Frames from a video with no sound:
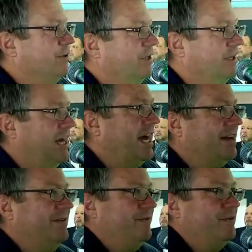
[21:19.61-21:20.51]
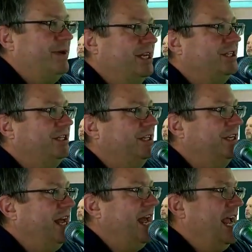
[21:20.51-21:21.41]
That give you a lot of
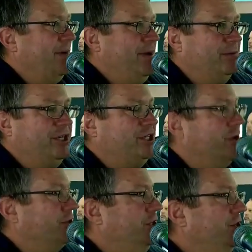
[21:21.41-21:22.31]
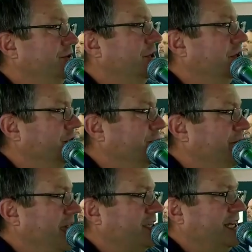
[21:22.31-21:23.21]
information, and people just don't shoot those. You know,
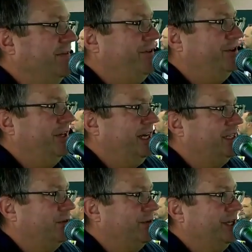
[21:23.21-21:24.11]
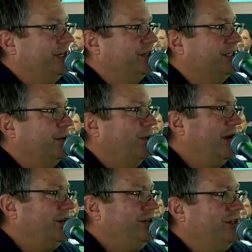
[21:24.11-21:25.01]
we've actually had a few clients over the years say, well,
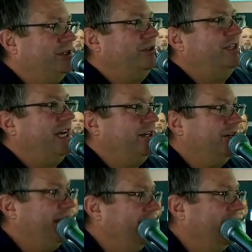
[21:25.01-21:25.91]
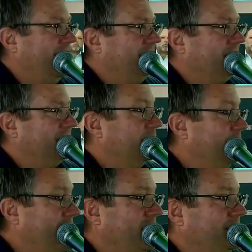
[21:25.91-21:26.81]
why don't you include that in your data
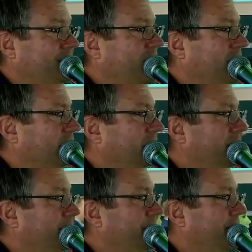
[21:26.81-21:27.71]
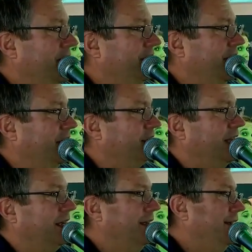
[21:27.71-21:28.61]
licensing? We've actually talked a little bit about that.
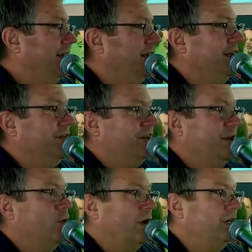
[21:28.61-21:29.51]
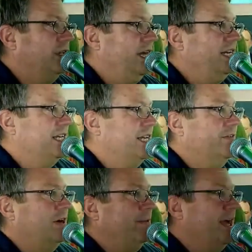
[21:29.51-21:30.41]
It's like, if you get one client to
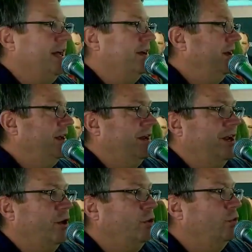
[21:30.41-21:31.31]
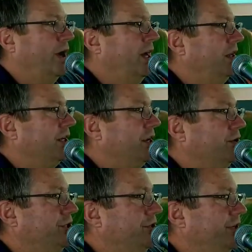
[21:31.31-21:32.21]
give up an old well and
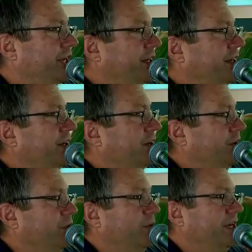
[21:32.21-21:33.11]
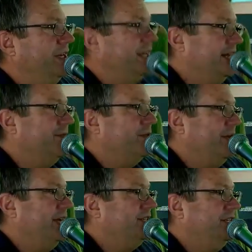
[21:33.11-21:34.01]
go shoot it, we can get
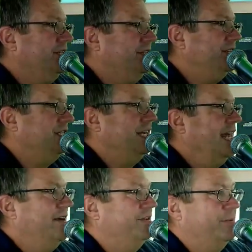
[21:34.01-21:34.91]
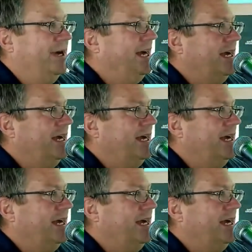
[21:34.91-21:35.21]
information you just didn't have in the